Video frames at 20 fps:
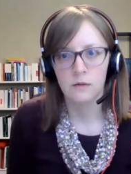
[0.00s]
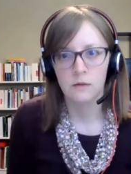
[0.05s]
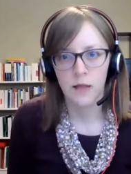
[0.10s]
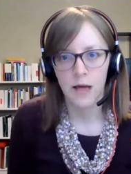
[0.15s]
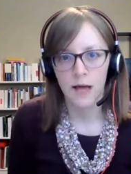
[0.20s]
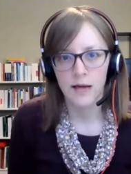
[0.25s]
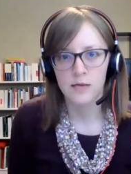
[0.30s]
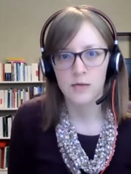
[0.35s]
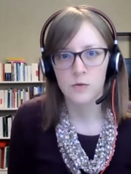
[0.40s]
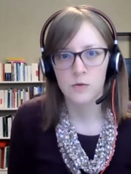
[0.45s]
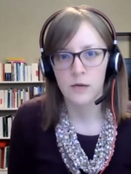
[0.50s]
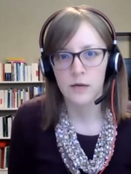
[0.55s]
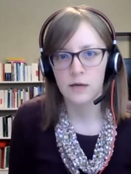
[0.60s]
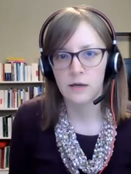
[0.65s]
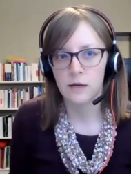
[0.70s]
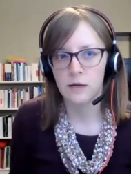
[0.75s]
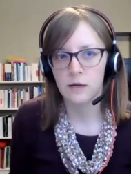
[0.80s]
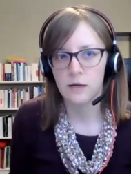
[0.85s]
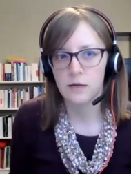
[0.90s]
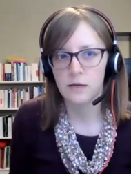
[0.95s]
last
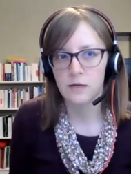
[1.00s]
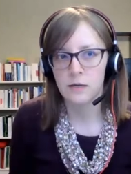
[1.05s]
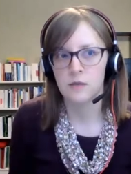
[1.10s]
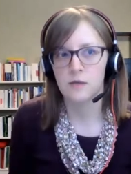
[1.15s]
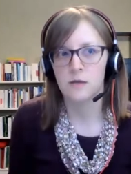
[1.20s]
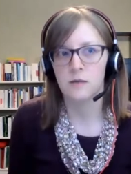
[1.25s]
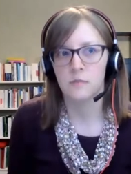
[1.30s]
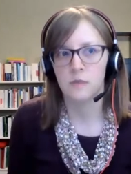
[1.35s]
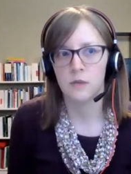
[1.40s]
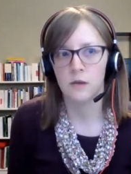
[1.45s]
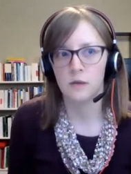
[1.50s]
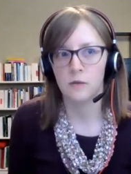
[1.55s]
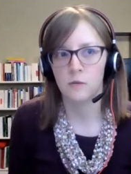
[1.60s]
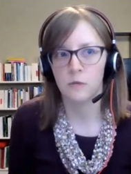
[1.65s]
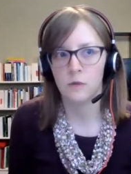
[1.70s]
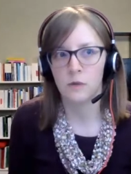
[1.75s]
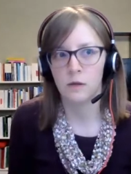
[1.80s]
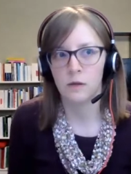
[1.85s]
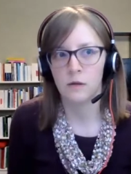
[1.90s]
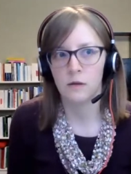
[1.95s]
week, and he said something
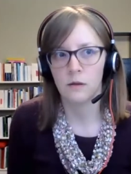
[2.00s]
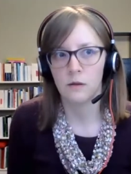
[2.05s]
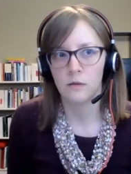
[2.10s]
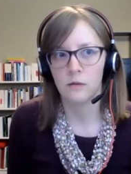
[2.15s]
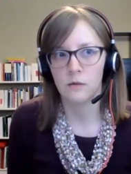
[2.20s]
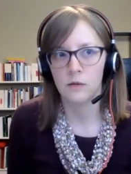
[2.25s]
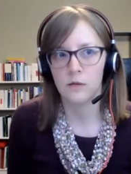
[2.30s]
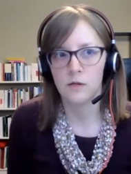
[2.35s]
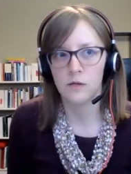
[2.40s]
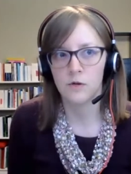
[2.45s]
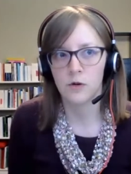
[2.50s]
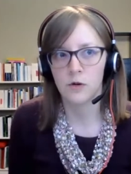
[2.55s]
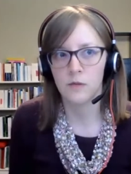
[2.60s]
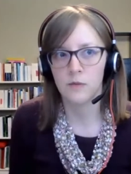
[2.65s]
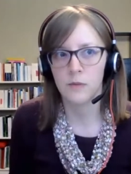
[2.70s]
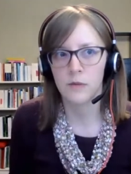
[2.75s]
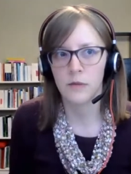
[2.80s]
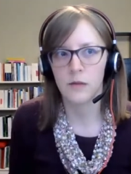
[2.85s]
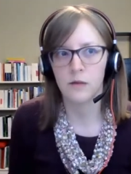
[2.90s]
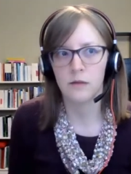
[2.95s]
that really
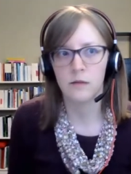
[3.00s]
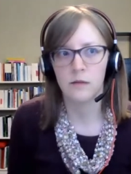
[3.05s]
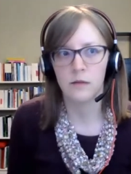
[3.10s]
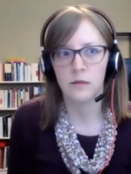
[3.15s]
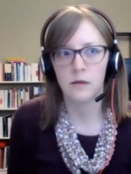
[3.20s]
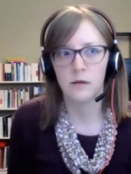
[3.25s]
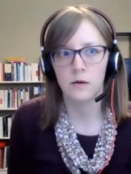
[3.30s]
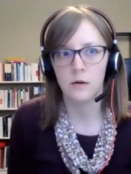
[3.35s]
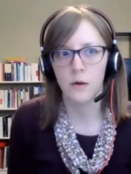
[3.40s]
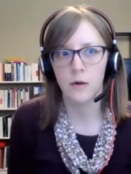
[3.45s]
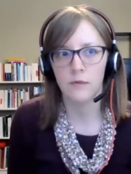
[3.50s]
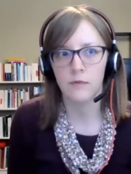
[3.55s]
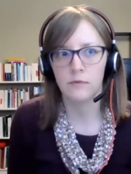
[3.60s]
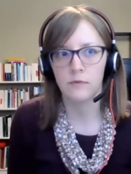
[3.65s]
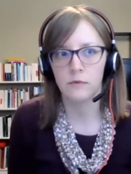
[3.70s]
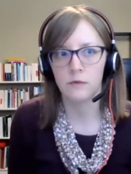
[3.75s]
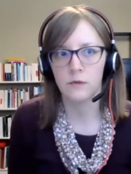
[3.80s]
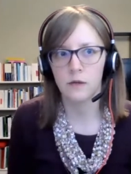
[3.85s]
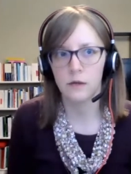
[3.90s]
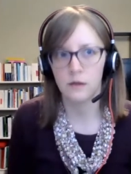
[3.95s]
struck me that,
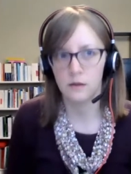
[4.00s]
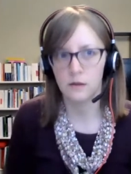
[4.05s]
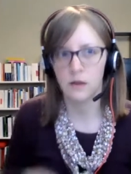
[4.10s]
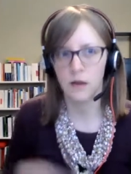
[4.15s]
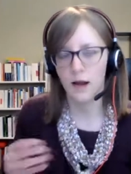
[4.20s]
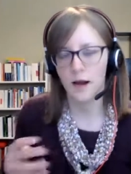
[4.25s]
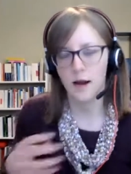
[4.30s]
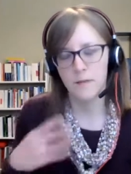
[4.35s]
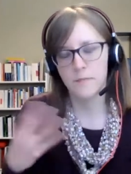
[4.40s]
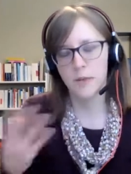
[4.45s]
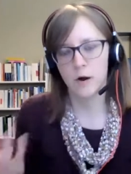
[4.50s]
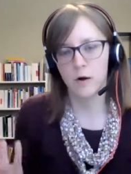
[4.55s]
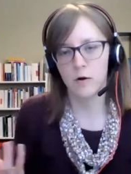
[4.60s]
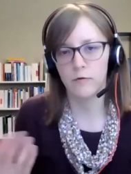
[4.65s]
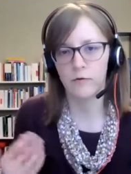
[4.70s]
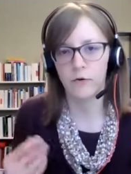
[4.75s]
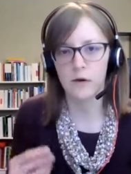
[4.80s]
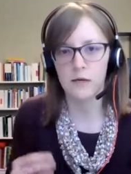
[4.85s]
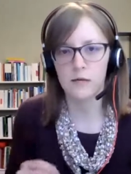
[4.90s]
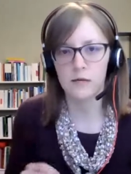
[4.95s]
and I'm
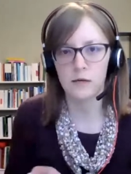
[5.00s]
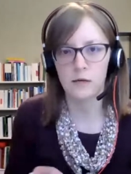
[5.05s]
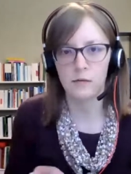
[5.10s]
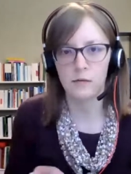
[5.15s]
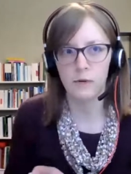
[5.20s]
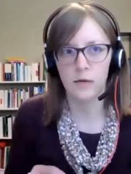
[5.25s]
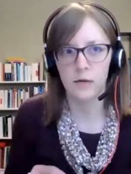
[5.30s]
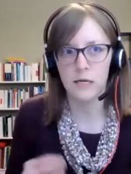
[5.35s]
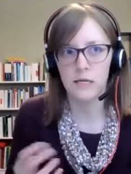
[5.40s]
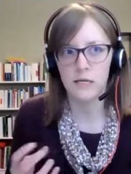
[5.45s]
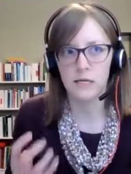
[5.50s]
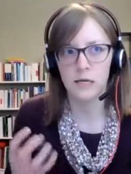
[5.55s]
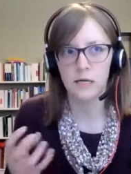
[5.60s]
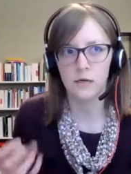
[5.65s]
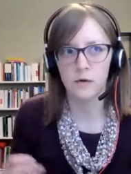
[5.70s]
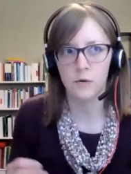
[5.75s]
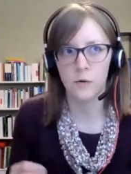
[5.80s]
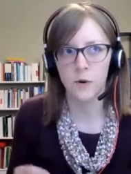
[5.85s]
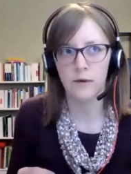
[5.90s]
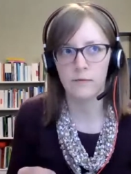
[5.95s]
paraphrasing, but he said,